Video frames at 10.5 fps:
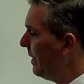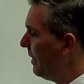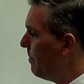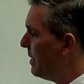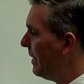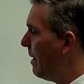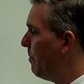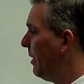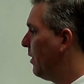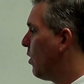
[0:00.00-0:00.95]
Limited
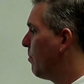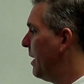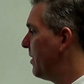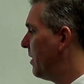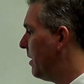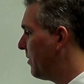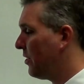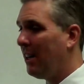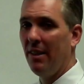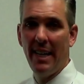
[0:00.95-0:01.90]
liability corporation,
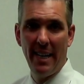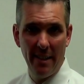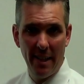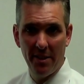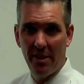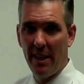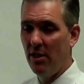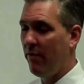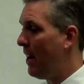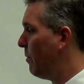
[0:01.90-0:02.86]
also called the L L C,
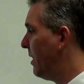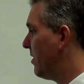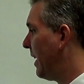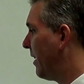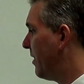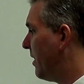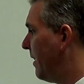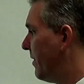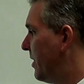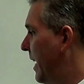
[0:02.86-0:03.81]
is filed with the
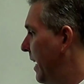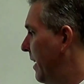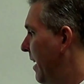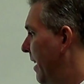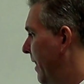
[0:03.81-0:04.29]
Secretary of State.